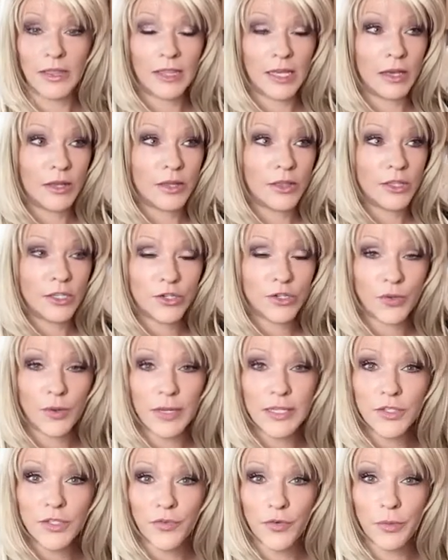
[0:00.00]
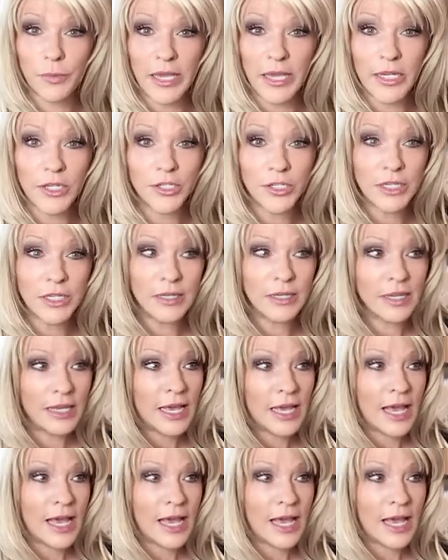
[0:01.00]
The transformation